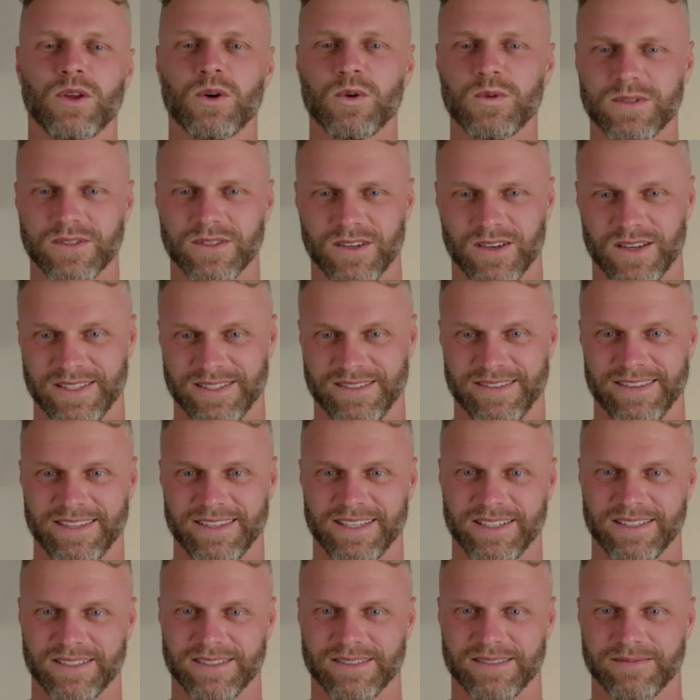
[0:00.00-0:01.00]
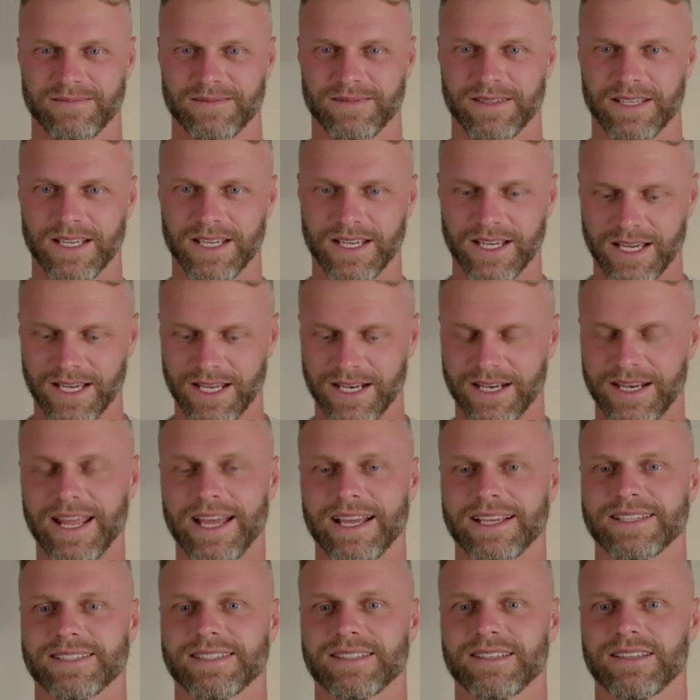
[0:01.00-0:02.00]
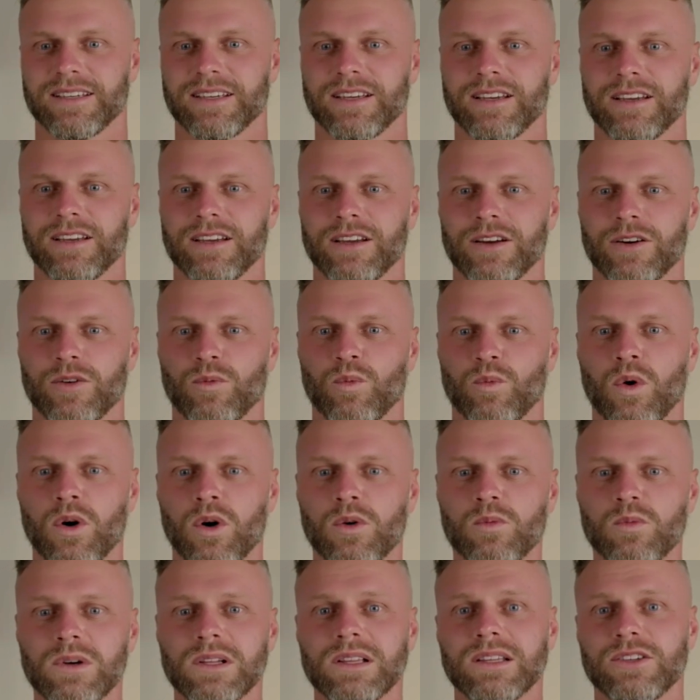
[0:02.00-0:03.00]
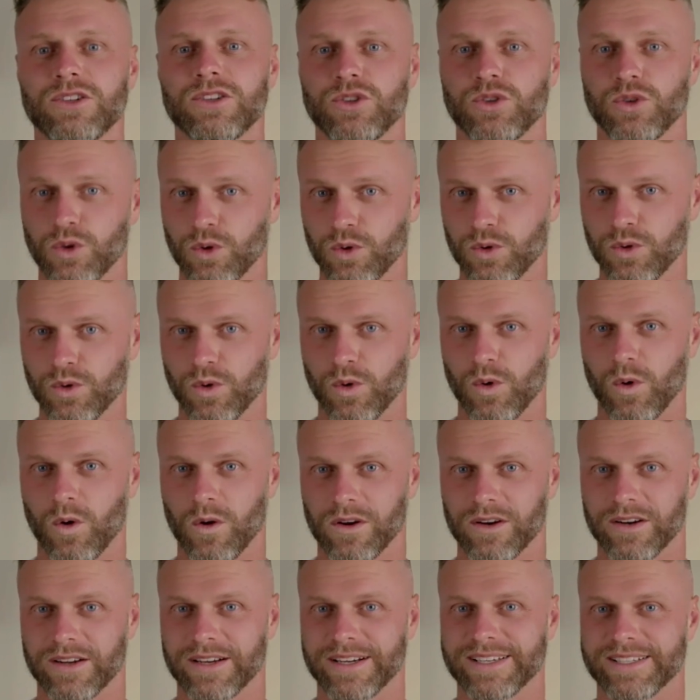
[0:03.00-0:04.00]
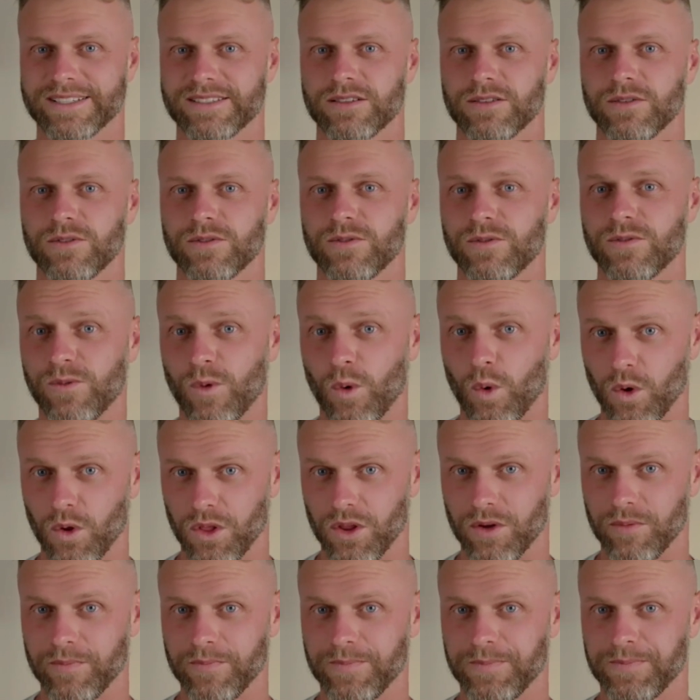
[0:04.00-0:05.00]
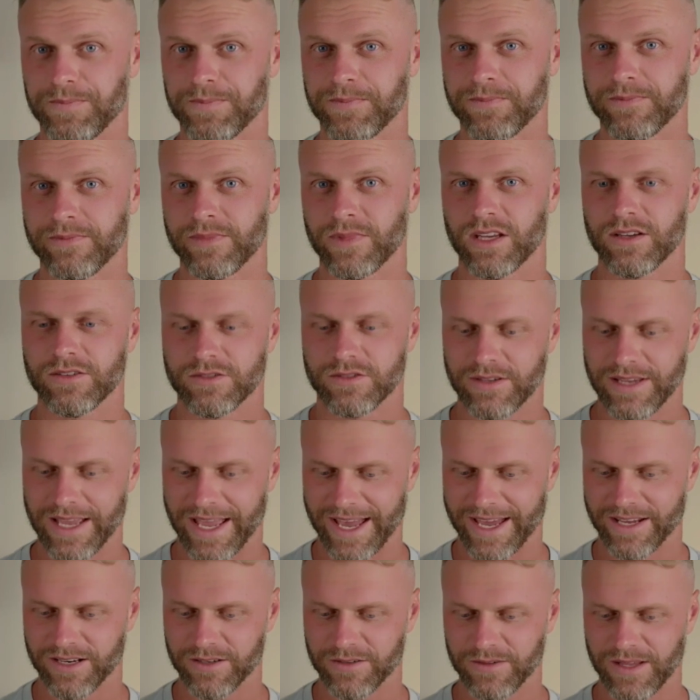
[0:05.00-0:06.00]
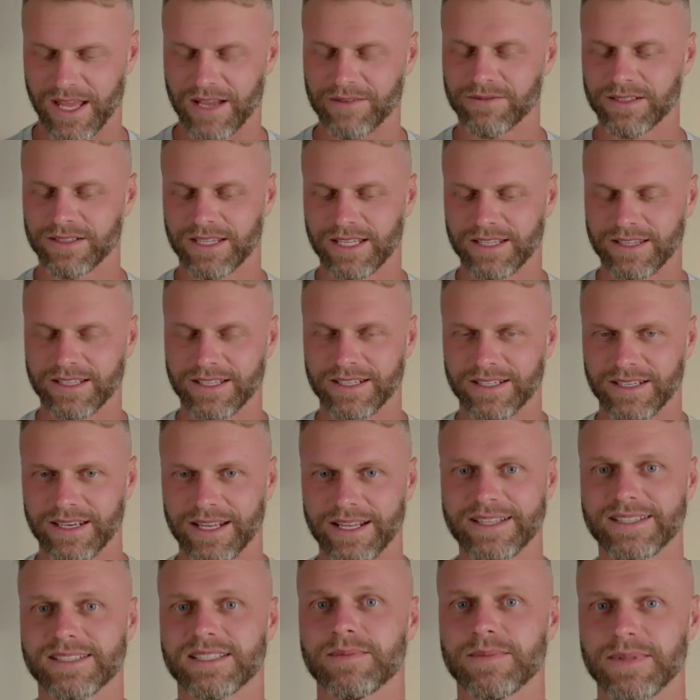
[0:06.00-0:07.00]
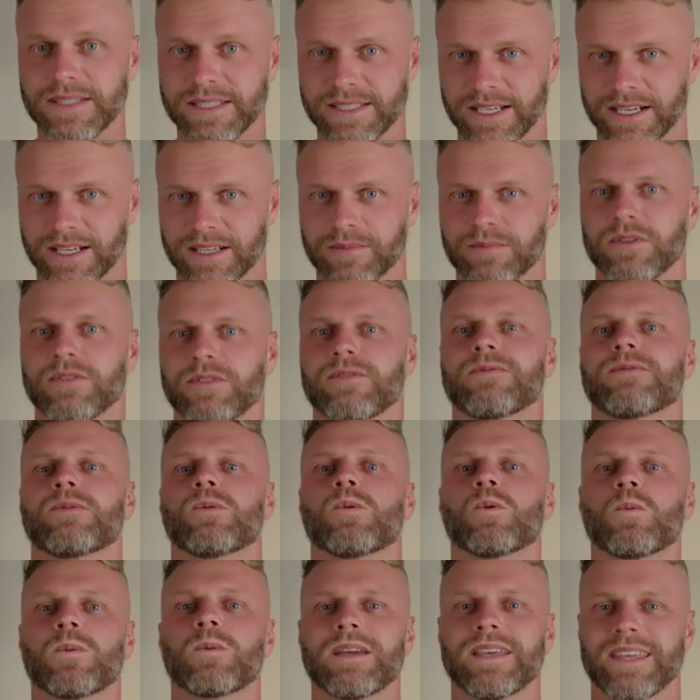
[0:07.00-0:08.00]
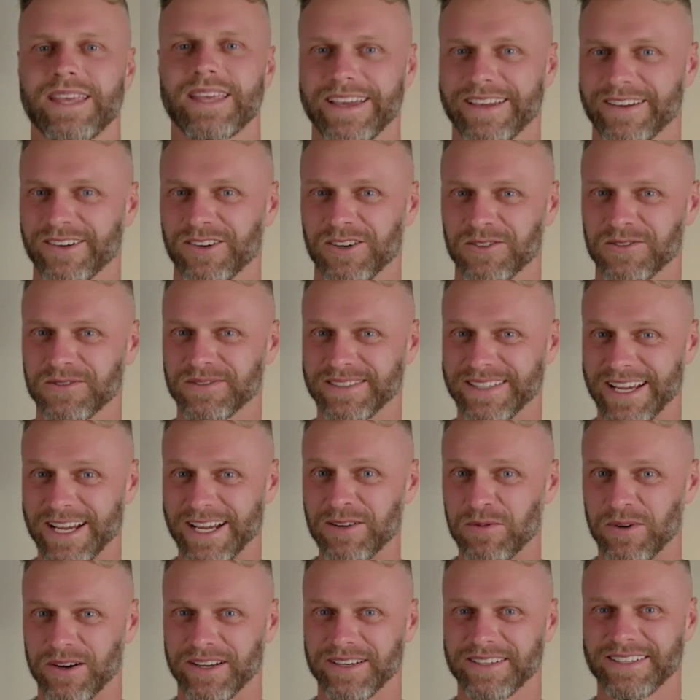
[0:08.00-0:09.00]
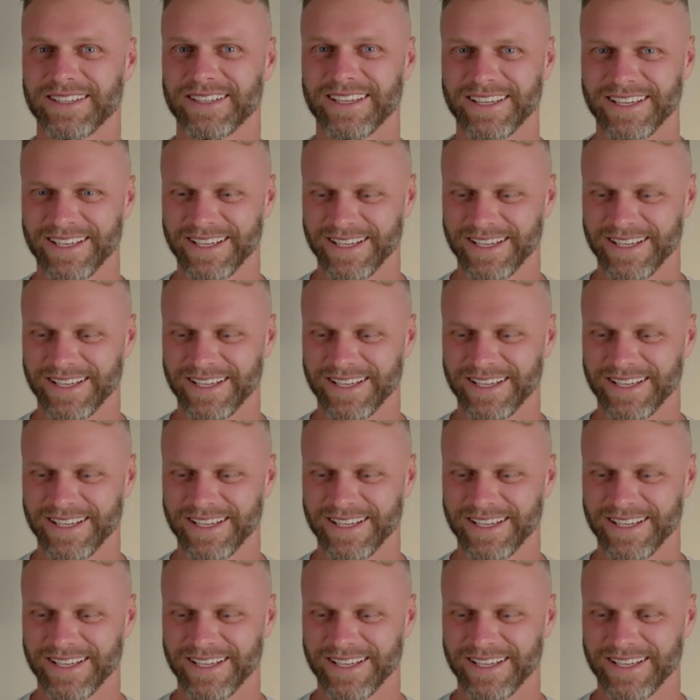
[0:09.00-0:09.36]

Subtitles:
those kinds of things. Next, what will you organize for them? So out of everything that needs to be done before we kick off day 1,